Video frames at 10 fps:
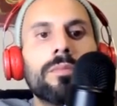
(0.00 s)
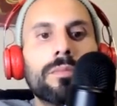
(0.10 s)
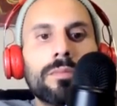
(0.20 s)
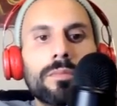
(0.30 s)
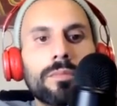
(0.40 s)

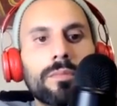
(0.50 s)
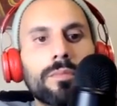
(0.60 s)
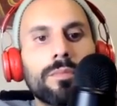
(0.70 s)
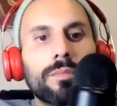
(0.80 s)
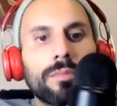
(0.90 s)

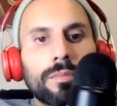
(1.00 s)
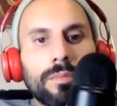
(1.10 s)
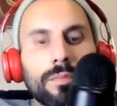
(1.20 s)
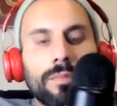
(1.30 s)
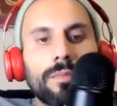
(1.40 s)

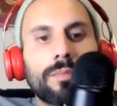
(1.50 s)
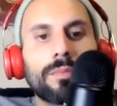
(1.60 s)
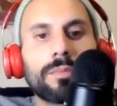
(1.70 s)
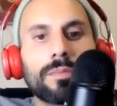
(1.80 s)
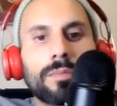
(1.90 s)

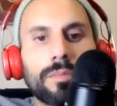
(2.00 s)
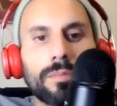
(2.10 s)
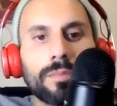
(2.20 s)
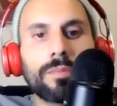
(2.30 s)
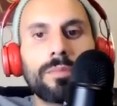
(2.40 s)

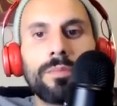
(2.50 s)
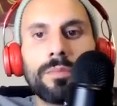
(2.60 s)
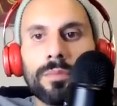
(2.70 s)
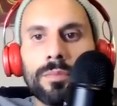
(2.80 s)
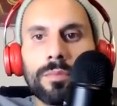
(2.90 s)

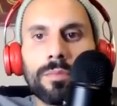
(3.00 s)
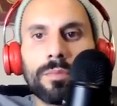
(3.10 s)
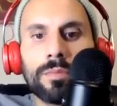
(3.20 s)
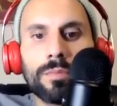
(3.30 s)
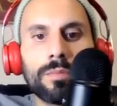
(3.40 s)

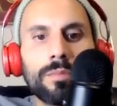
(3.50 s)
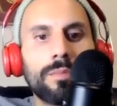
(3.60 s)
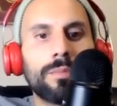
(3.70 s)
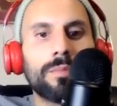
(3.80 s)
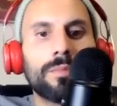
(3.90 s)

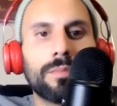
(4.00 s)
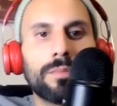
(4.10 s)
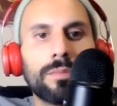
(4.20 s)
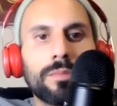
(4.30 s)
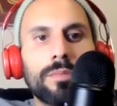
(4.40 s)

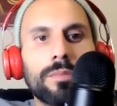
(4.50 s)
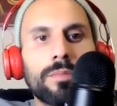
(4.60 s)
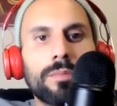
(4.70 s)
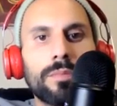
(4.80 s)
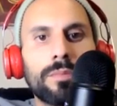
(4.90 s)

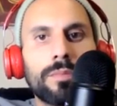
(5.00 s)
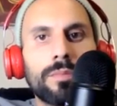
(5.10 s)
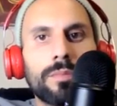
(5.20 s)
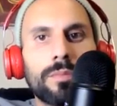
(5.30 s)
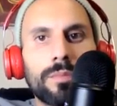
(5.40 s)

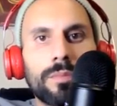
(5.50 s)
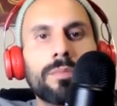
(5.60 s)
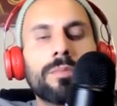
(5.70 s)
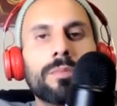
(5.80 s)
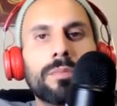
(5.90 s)

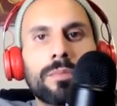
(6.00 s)
This person isn't speaking.